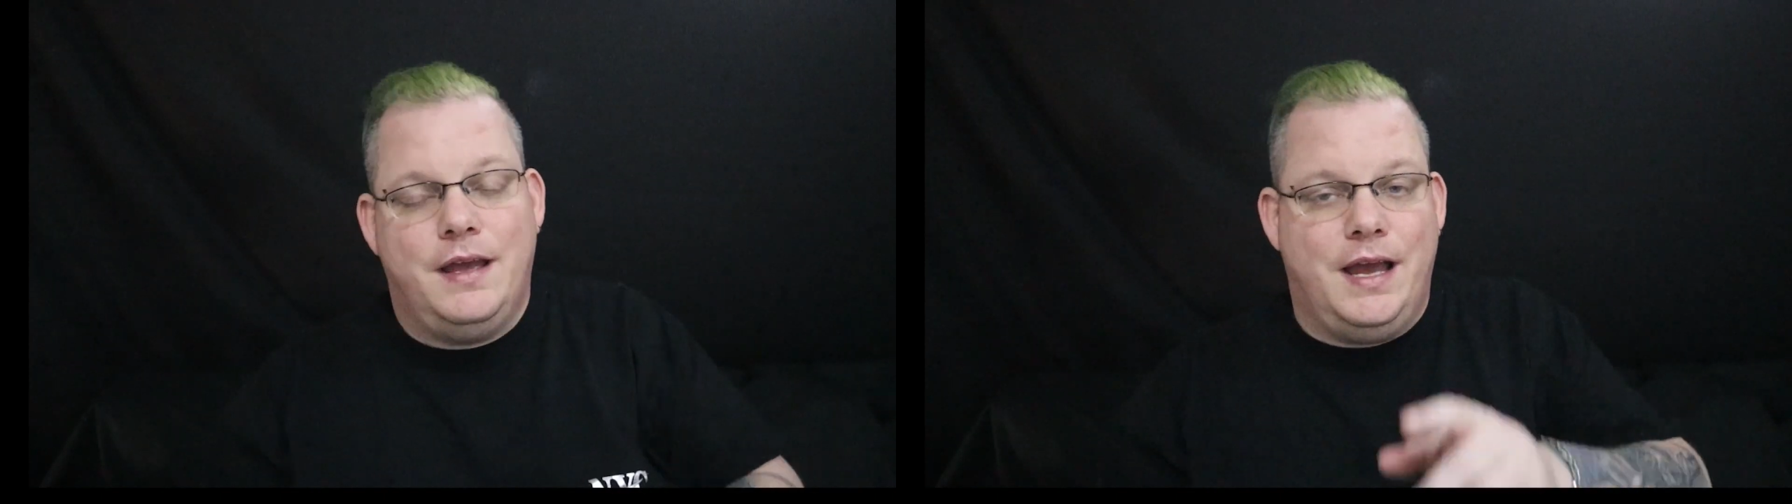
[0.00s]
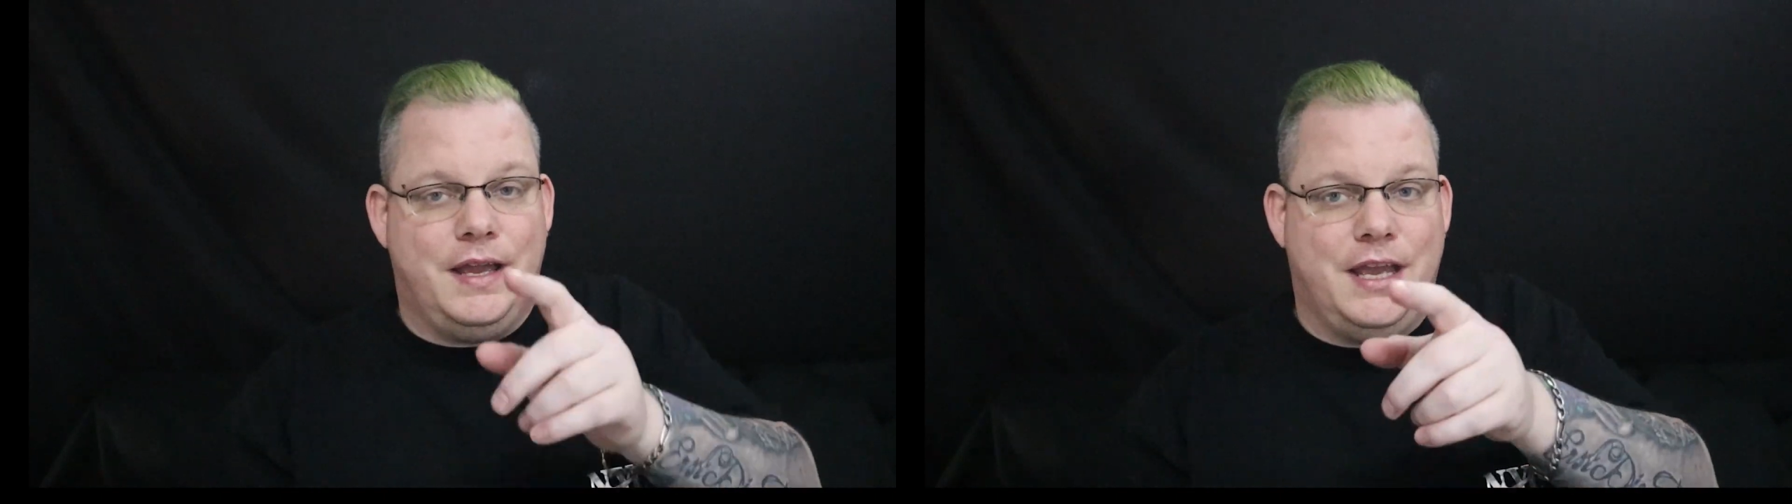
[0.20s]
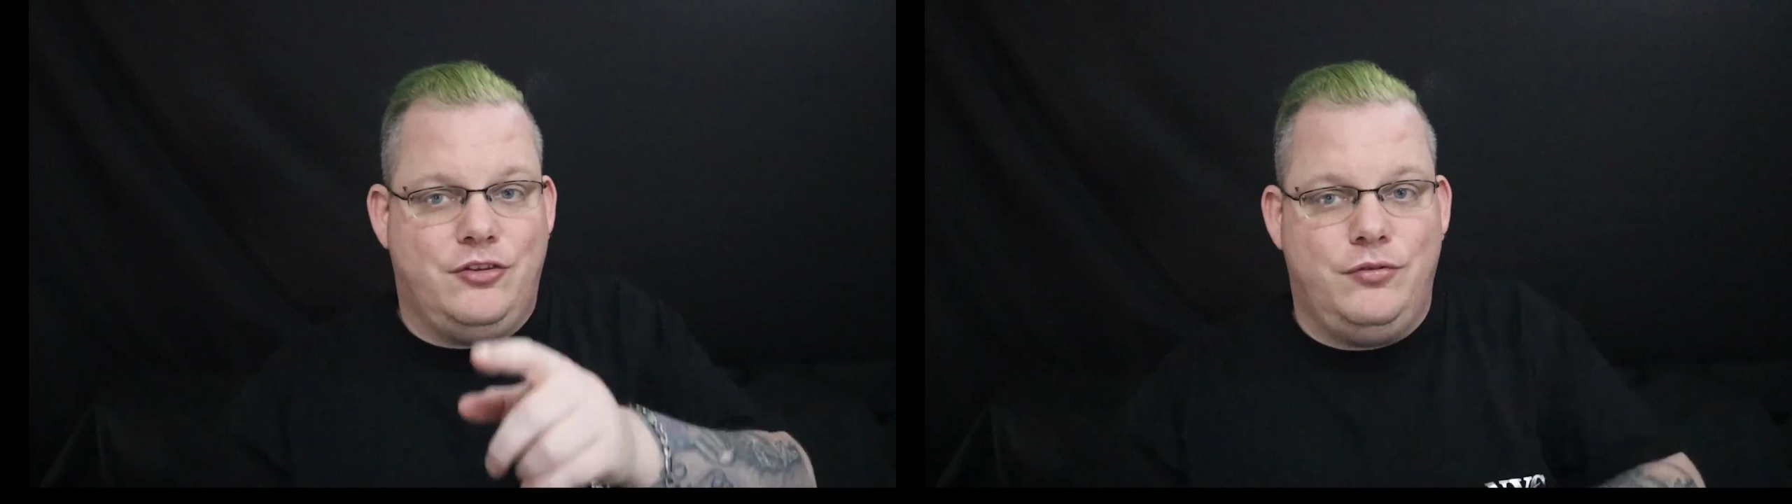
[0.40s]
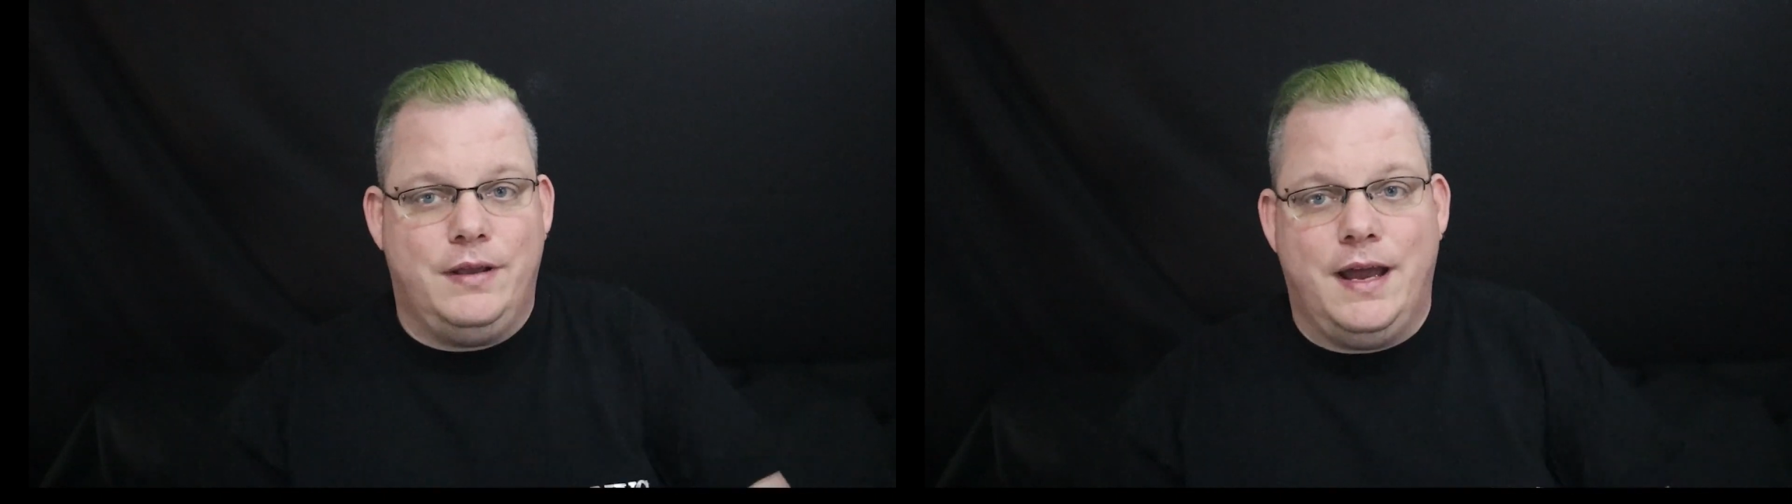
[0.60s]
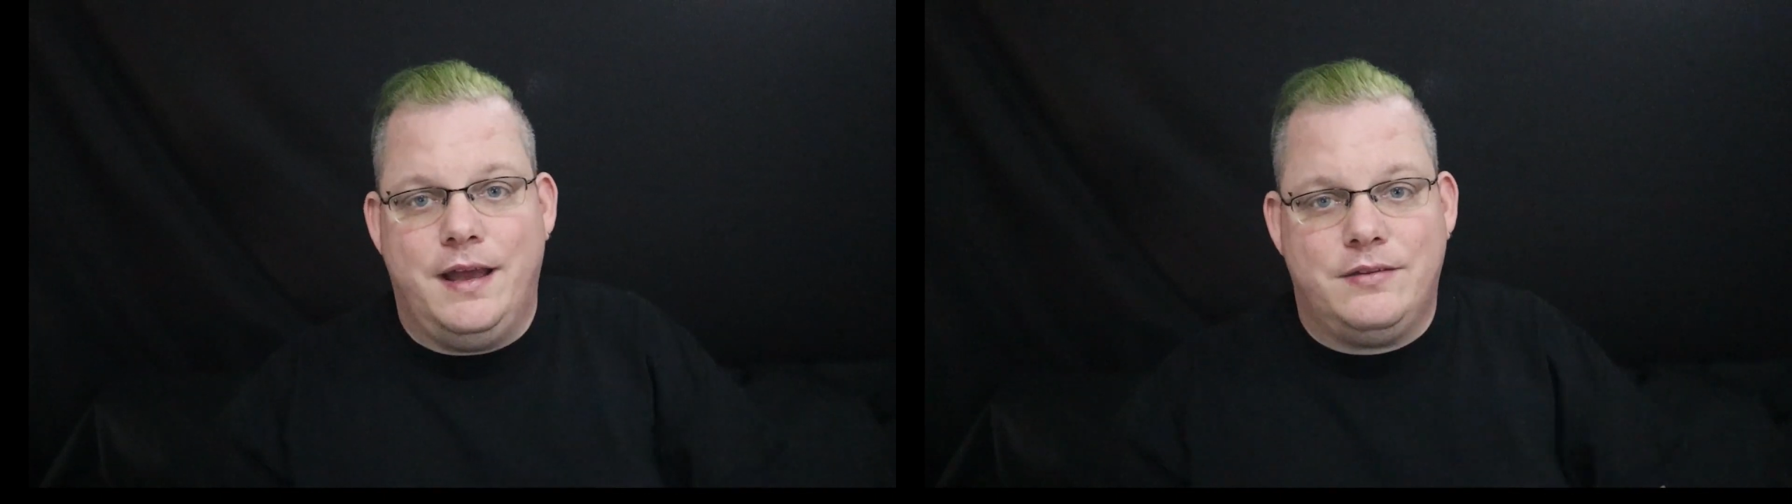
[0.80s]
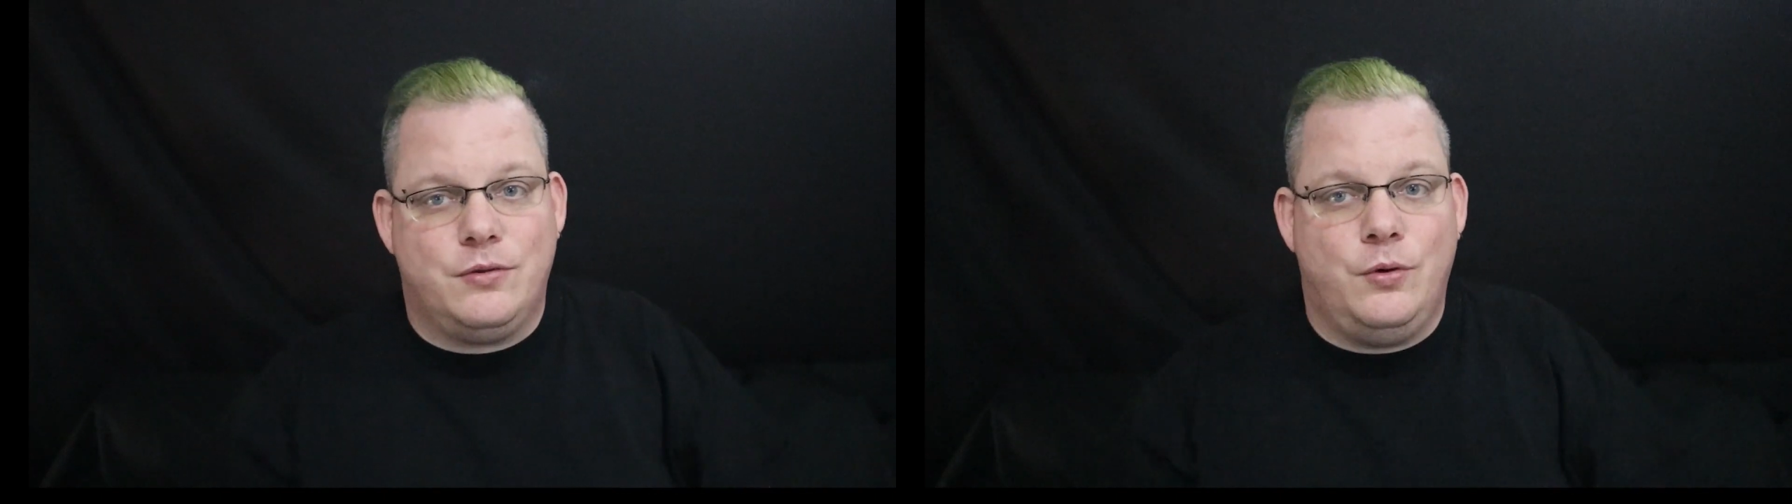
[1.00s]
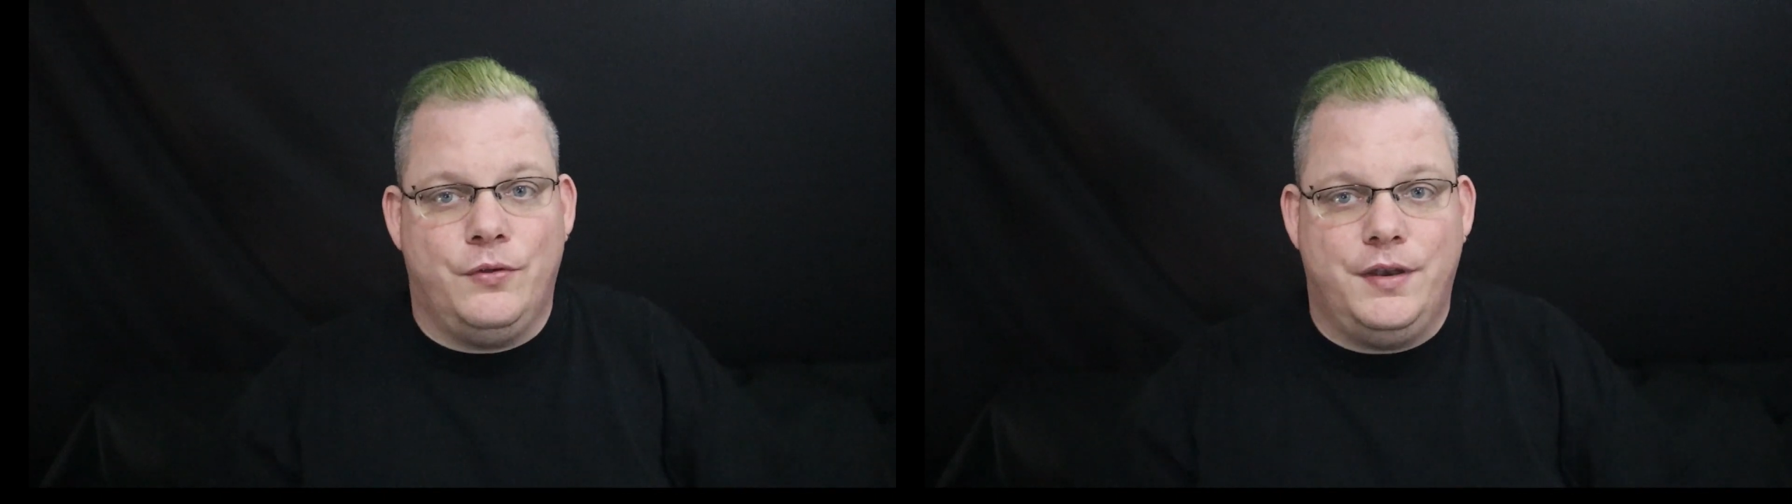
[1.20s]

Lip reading: I'll catch you guys on